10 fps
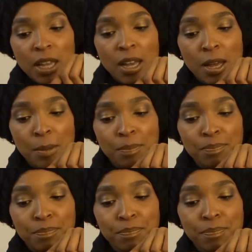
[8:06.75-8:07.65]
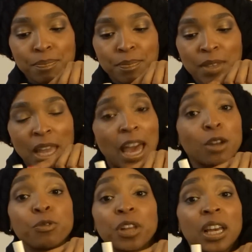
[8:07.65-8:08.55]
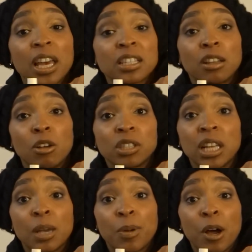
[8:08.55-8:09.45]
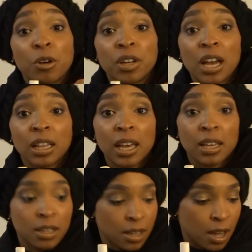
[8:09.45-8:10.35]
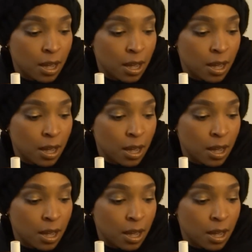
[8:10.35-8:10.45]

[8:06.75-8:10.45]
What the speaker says: I don't feel like it has a long staying power. Not like